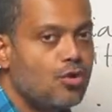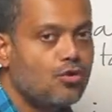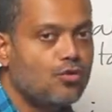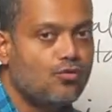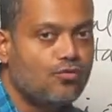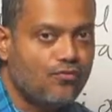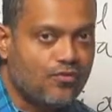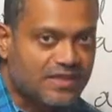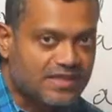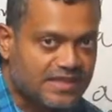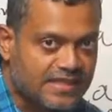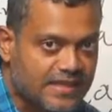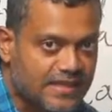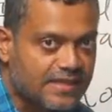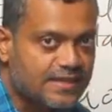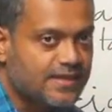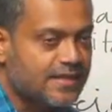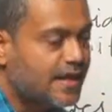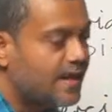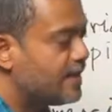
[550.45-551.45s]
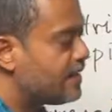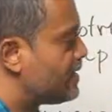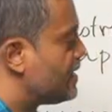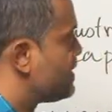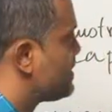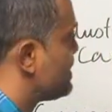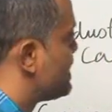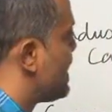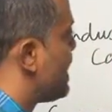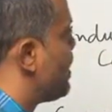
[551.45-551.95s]
to facilitate the
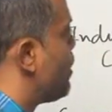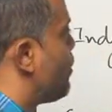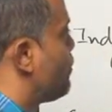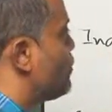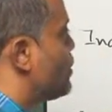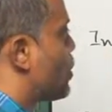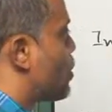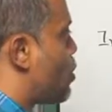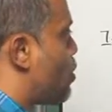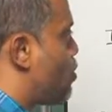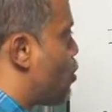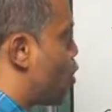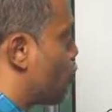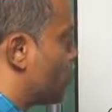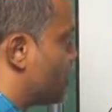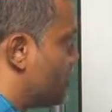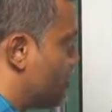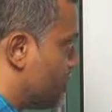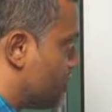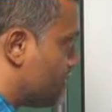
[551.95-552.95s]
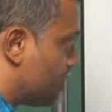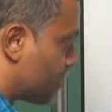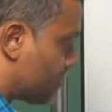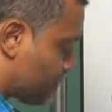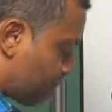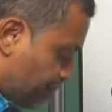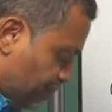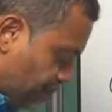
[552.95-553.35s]
sale of the commodities.